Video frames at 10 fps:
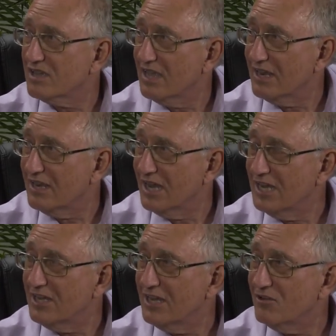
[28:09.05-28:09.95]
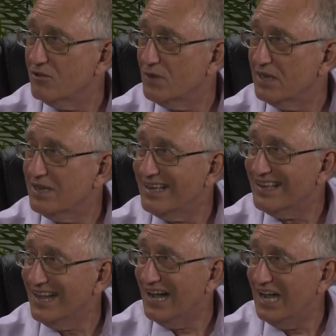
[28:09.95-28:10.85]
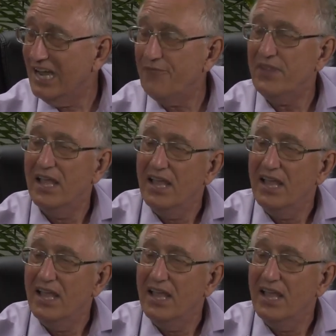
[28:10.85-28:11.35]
again in 1929,